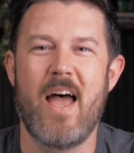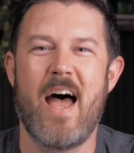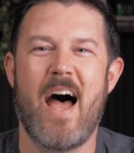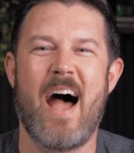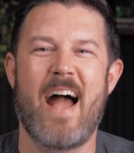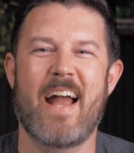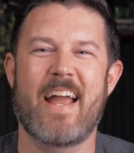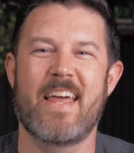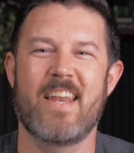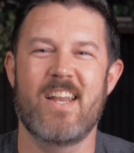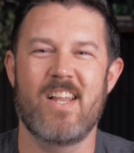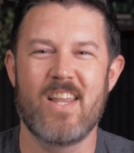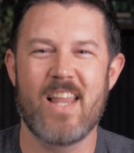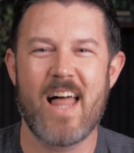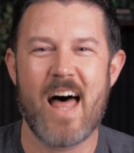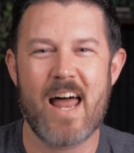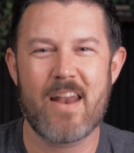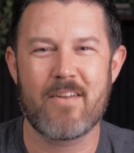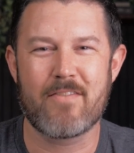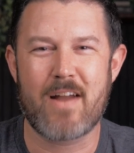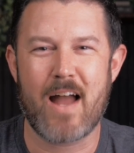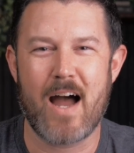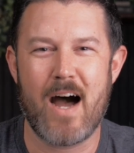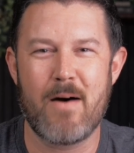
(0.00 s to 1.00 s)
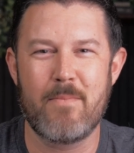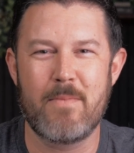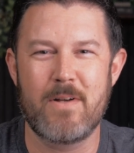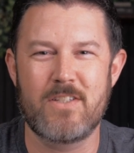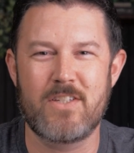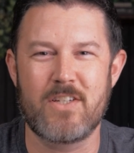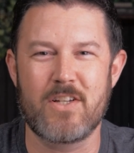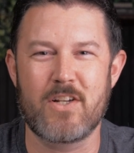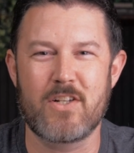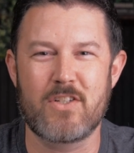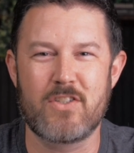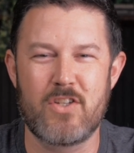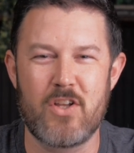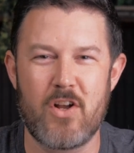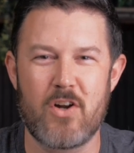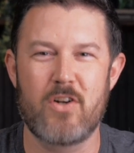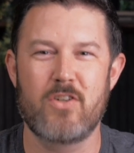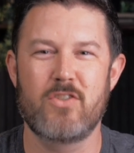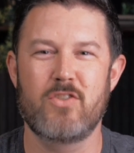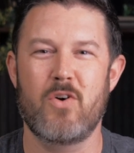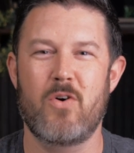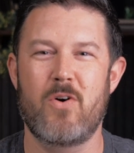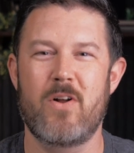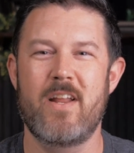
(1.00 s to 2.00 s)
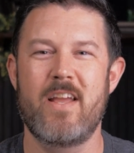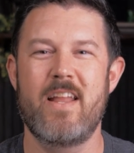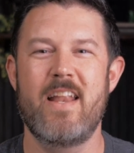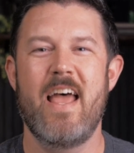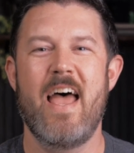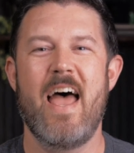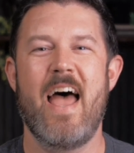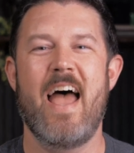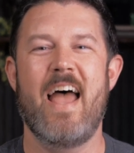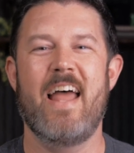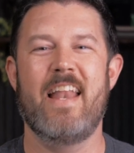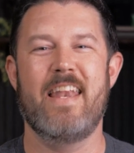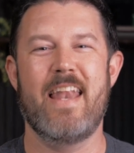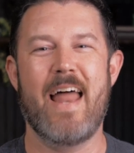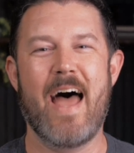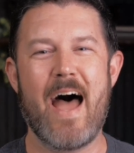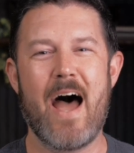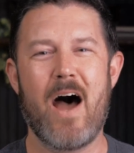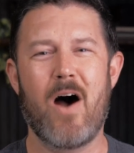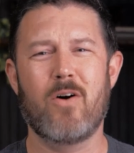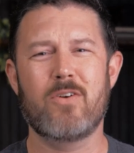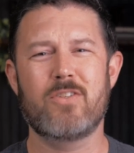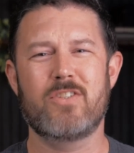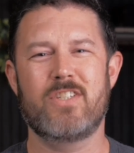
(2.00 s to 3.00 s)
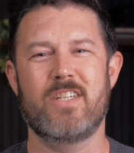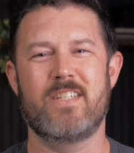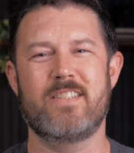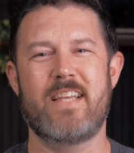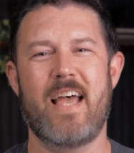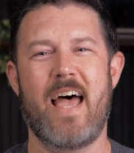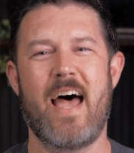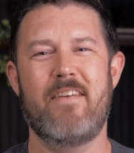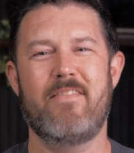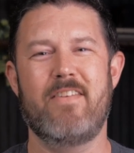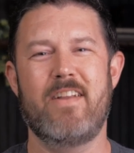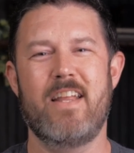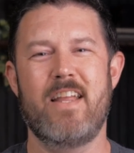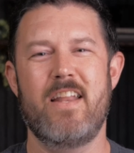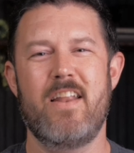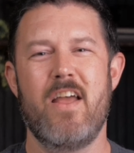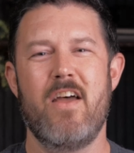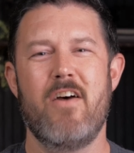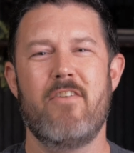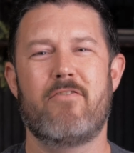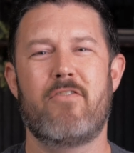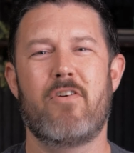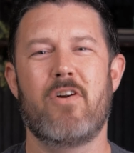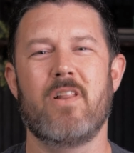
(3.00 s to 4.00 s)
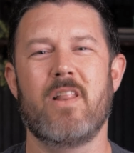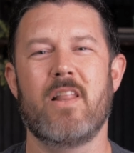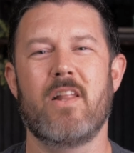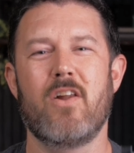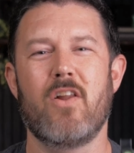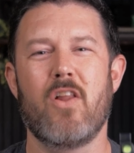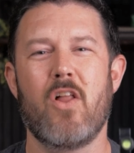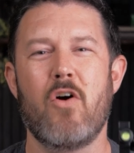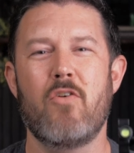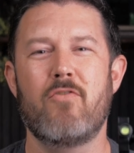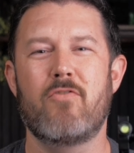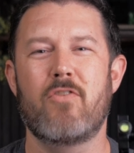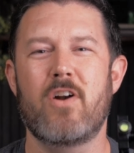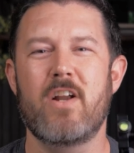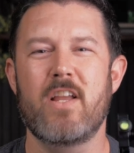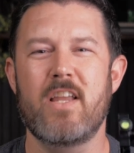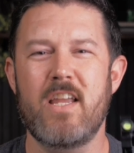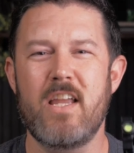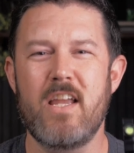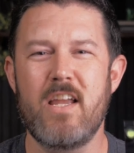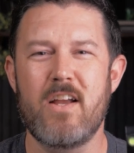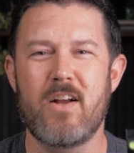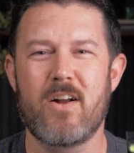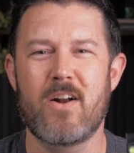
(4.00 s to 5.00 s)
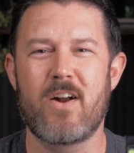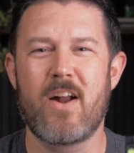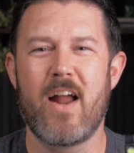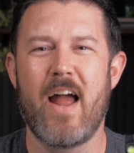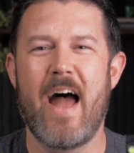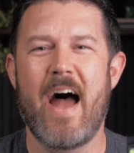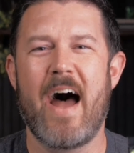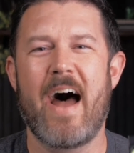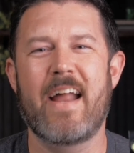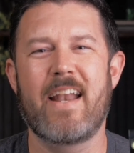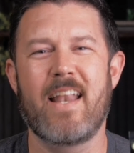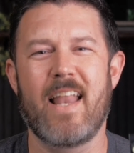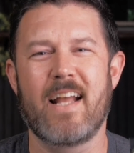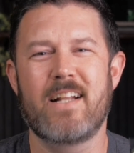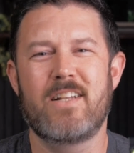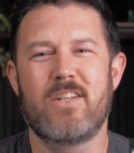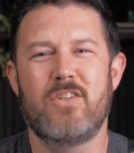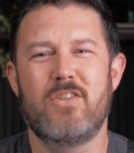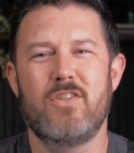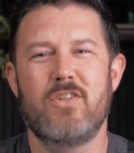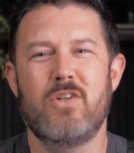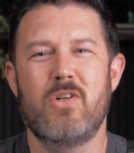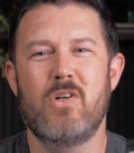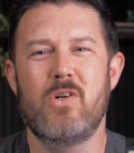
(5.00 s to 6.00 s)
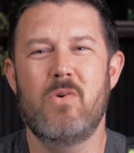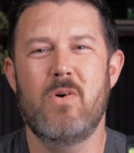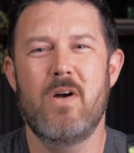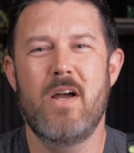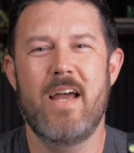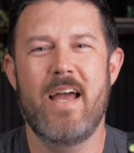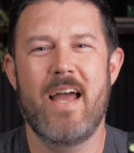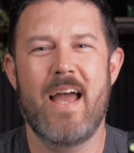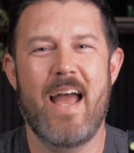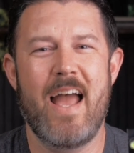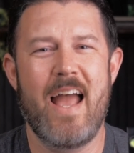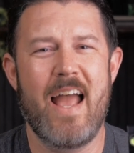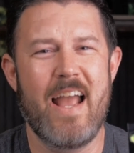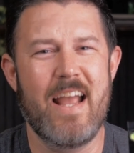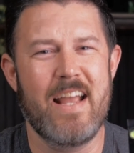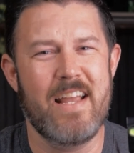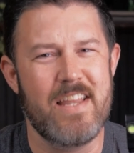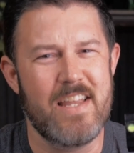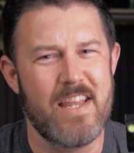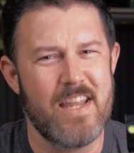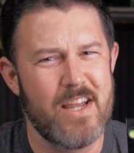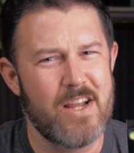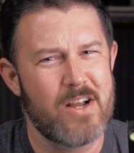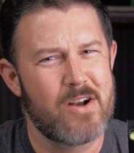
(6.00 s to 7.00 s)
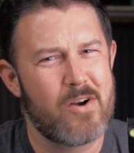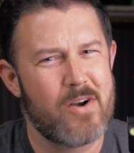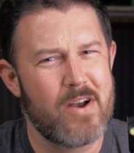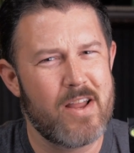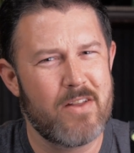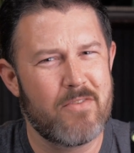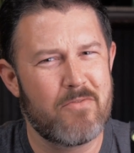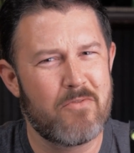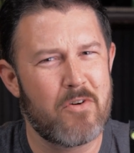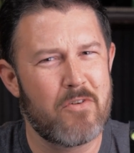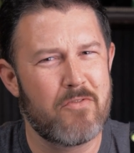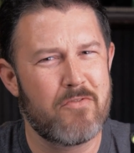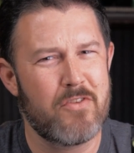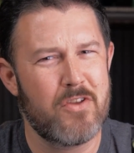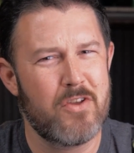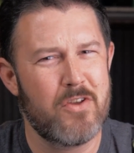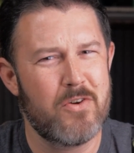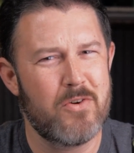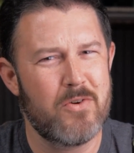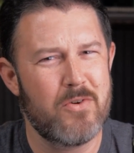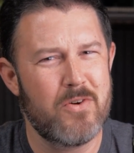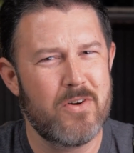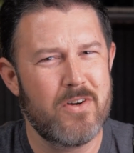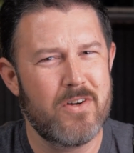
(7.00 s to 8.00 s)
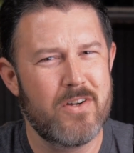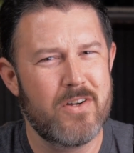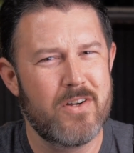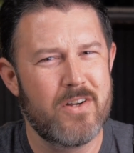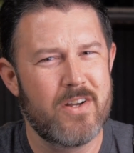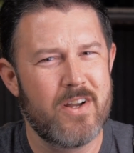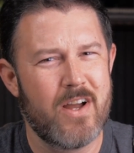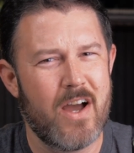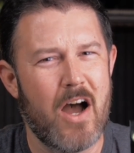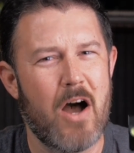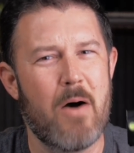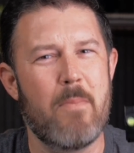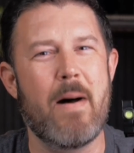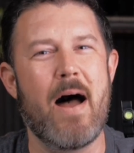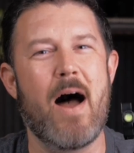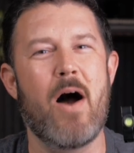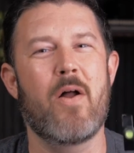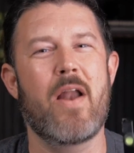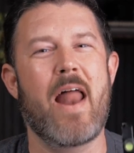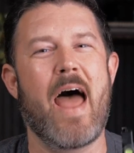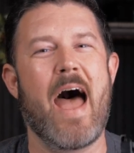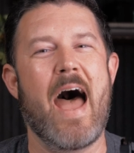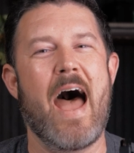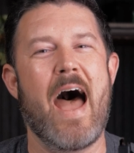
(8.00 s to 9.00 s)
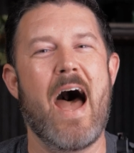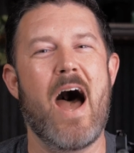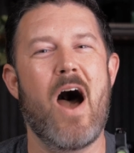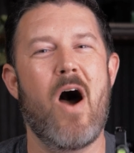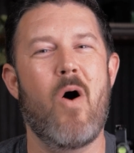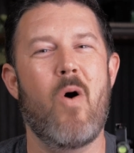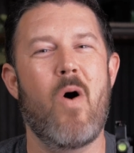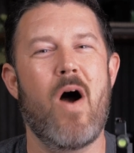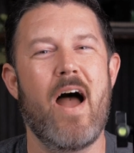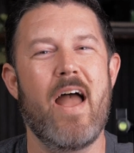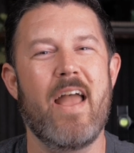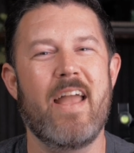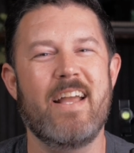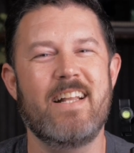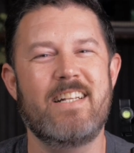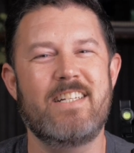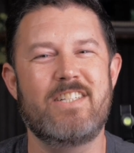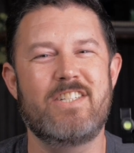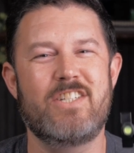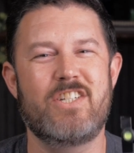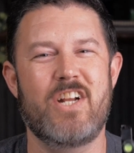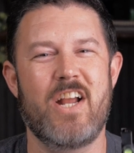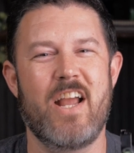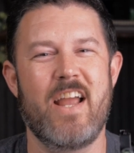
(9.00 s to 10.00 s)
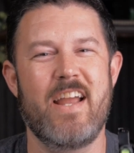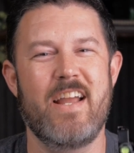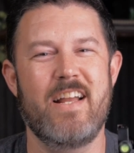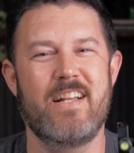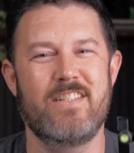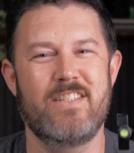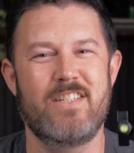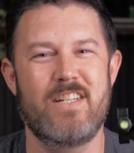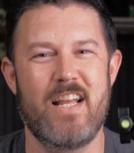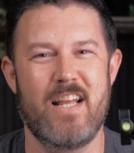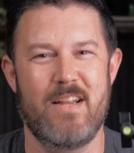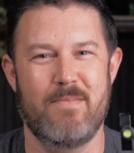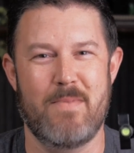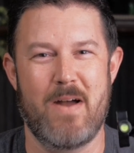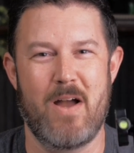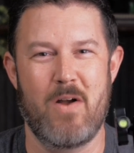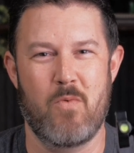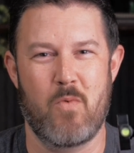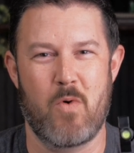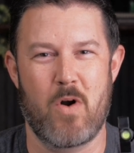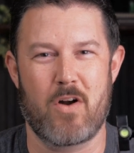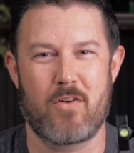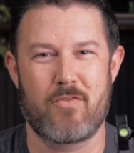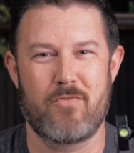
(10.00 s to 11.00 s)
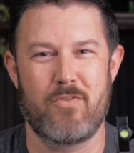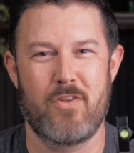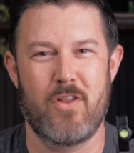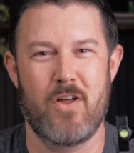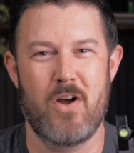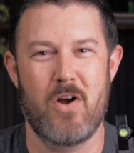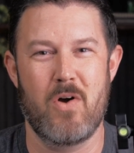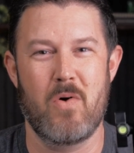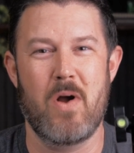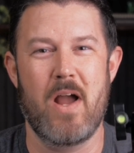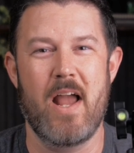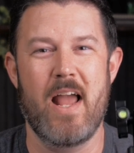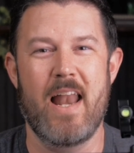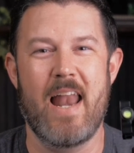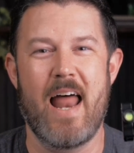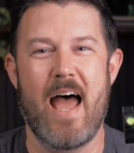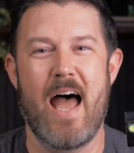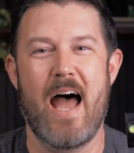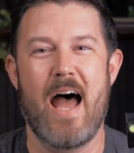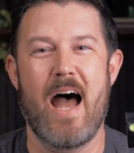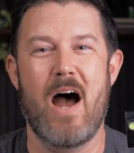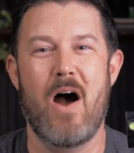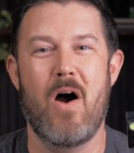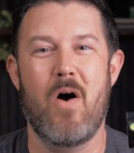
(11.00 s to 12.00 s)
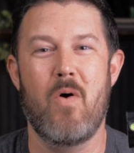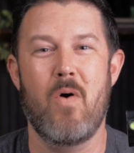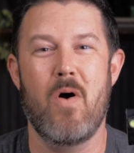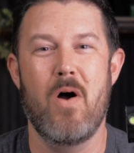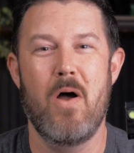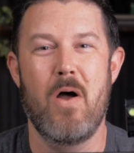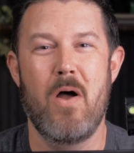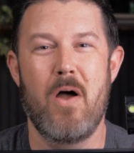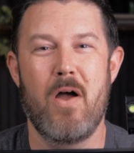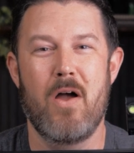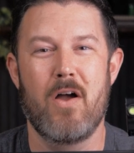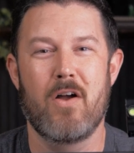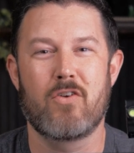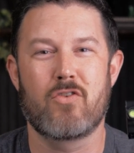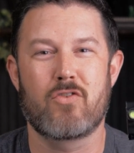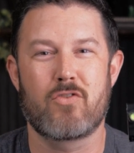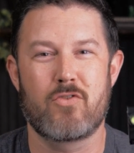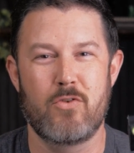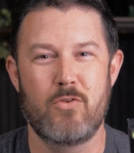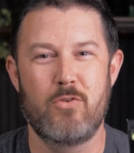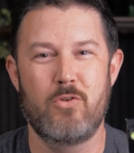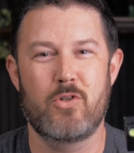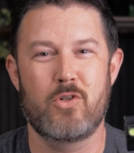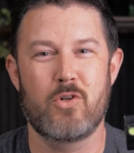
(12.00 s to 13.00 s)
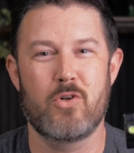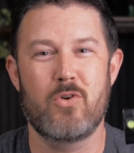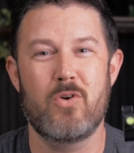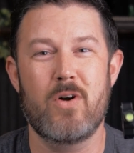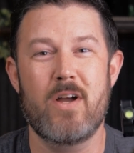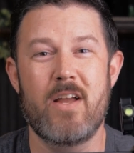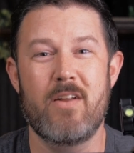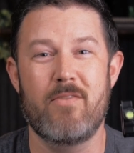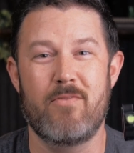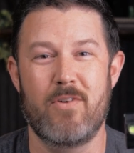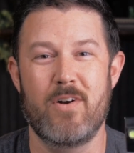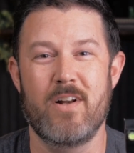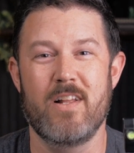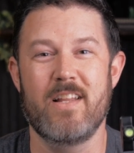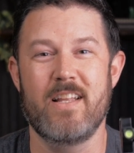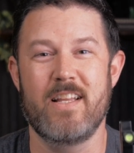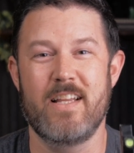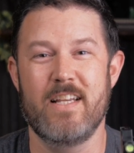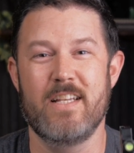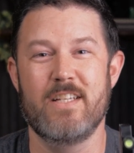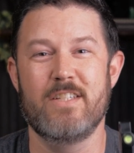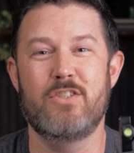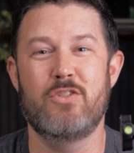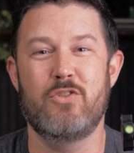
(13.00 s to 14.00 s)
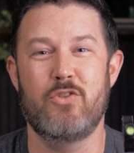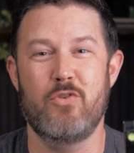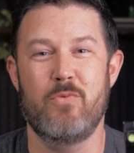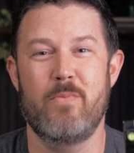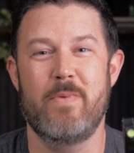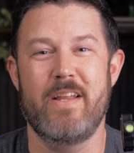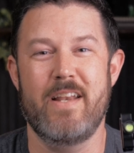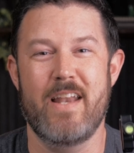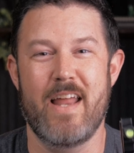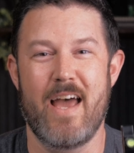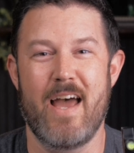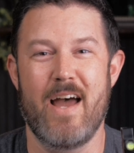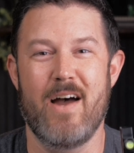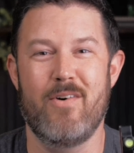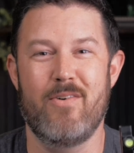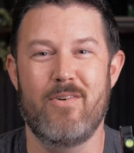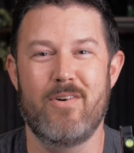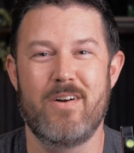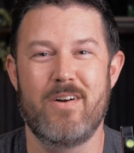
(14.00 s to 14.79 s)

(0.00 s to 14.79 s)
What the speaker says: I get a lot of comments and concerns on it, and now, since having it for a little over a year, I'd like to do a year in review about how it's changed in my workflow and how crucial it really is to me now.